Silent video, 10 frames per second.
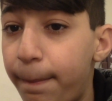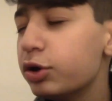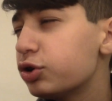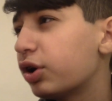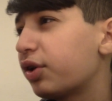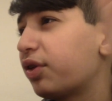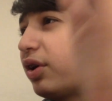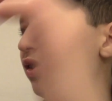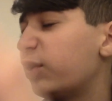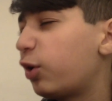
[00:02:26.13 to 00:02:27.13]
Jonathan
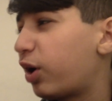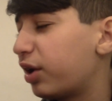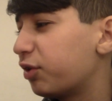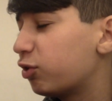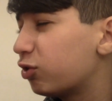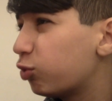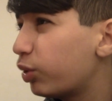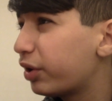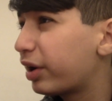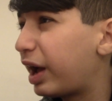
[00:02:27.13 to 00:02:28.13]
Galindo got his
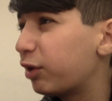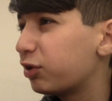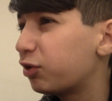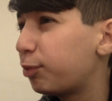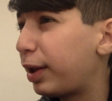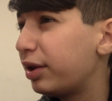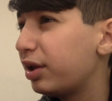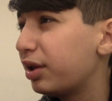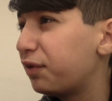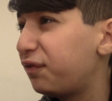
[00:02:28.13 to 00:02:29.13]
Twitter account
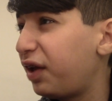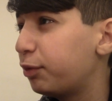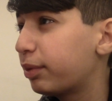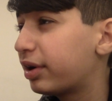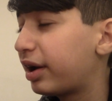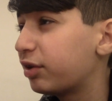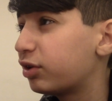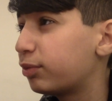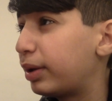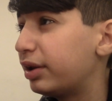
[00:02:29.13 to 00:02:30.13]
suspended, his Facebook account
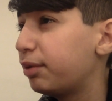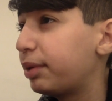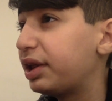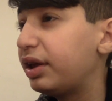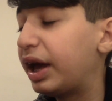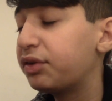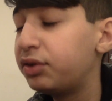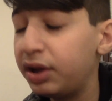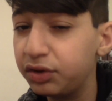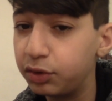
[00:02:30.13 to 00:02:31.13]
suspended, but he has
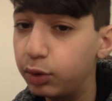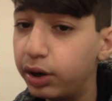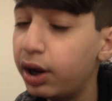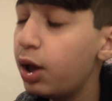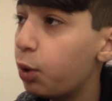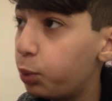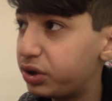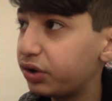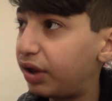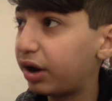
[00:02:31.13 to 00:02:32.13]
Discord,
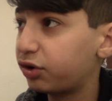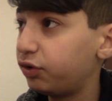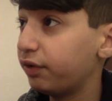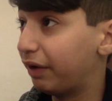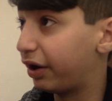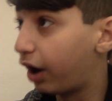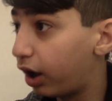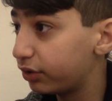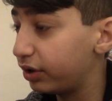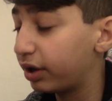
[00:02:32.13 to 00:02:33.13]
which is actually very haunting.